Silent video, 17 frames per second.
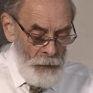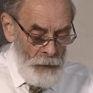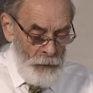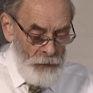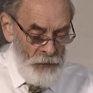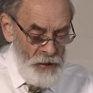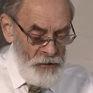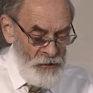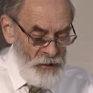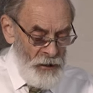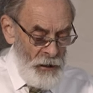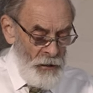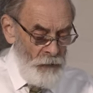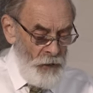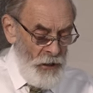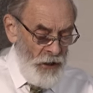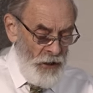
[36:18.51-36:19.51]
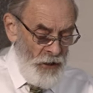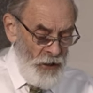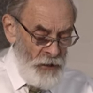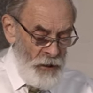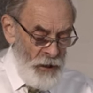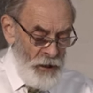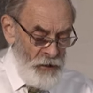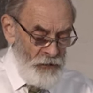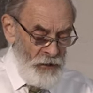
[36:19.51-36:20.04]
this salvation
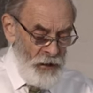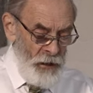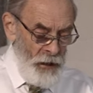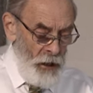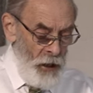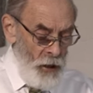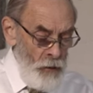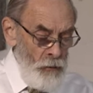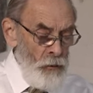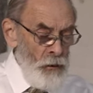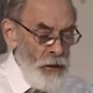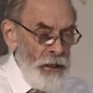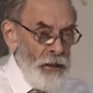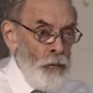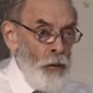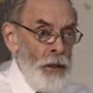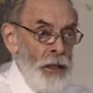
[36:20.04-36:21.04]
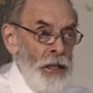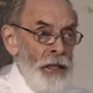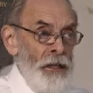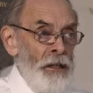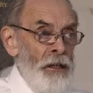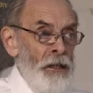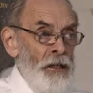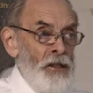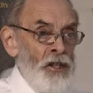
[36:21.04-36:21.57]
is the only way
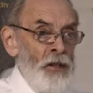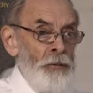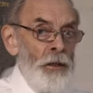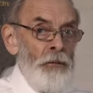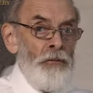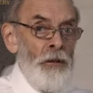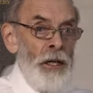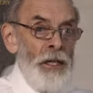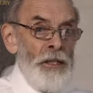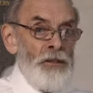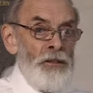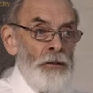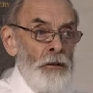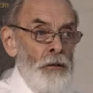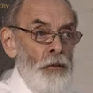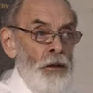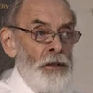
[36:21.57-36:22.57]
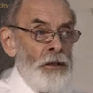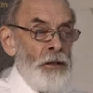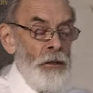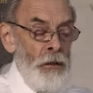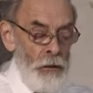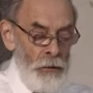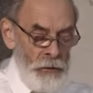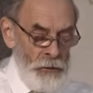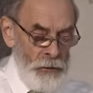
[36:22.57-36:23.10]
to be right with
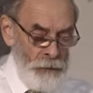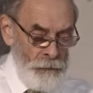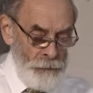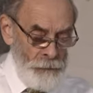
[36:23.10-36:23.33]
God.